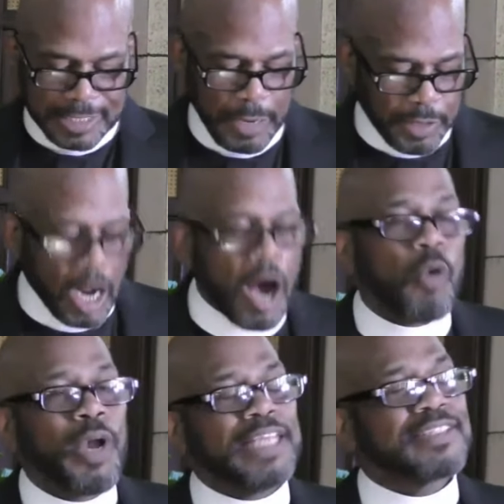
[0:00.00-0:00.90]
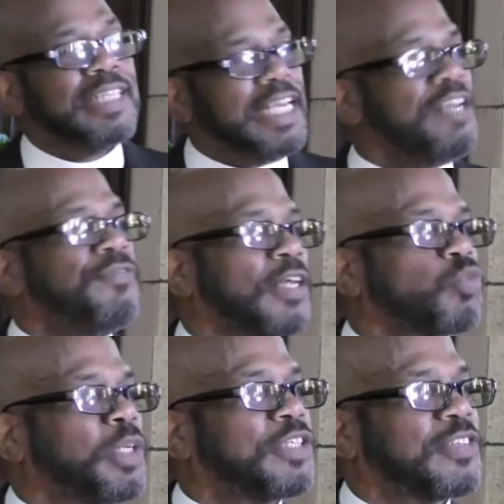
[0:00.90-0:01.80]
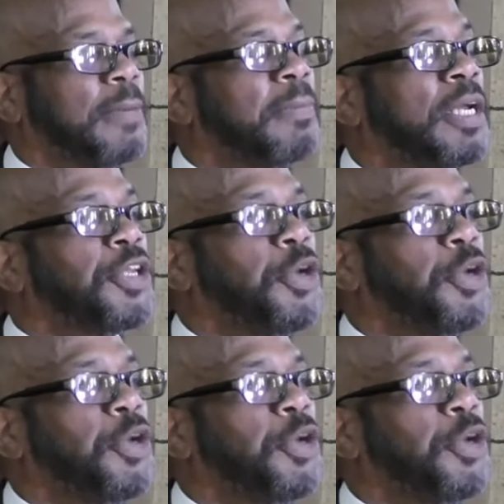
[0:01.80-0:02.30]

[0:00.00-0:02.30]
They would always leave us with some